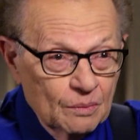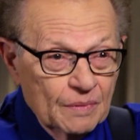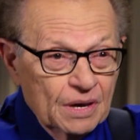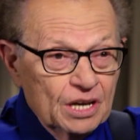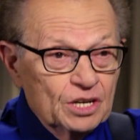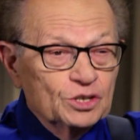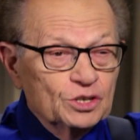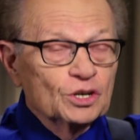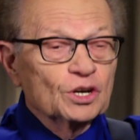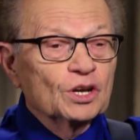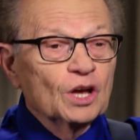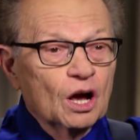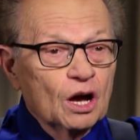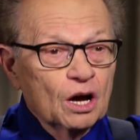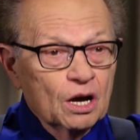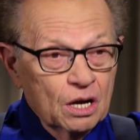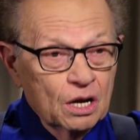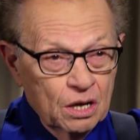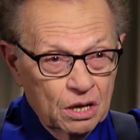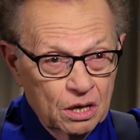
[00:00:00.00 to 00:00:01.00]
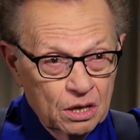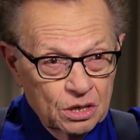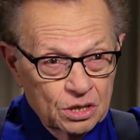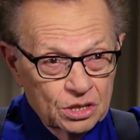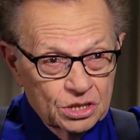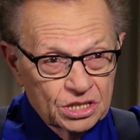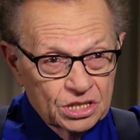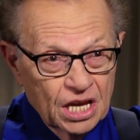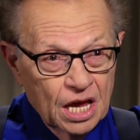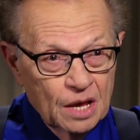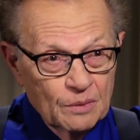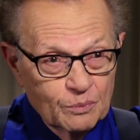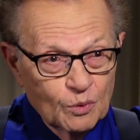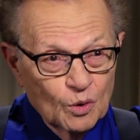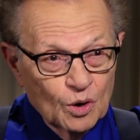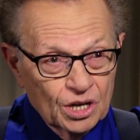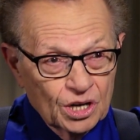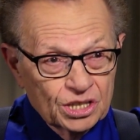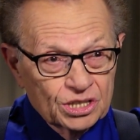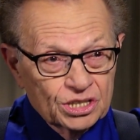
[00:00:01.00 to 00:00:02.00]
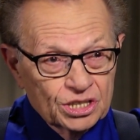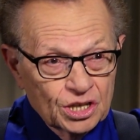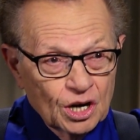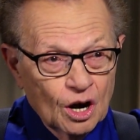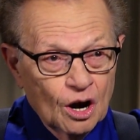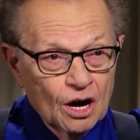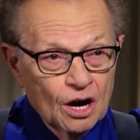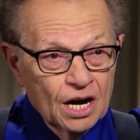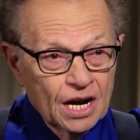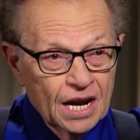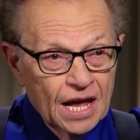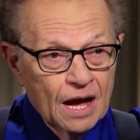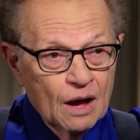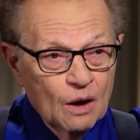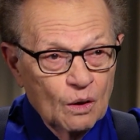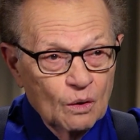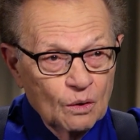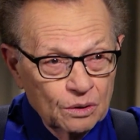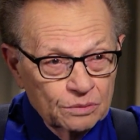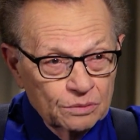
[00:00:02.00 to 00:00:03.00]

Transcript: a major young skateboarding star now?